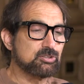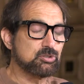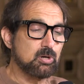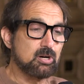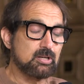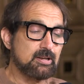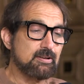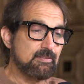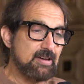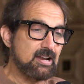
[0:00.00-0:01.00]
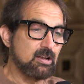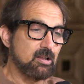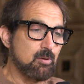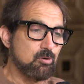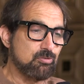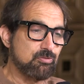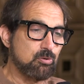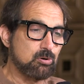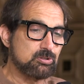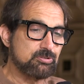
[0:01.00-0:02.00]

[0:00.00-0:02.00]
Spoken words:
has shrunk, and they've added a lot more foreign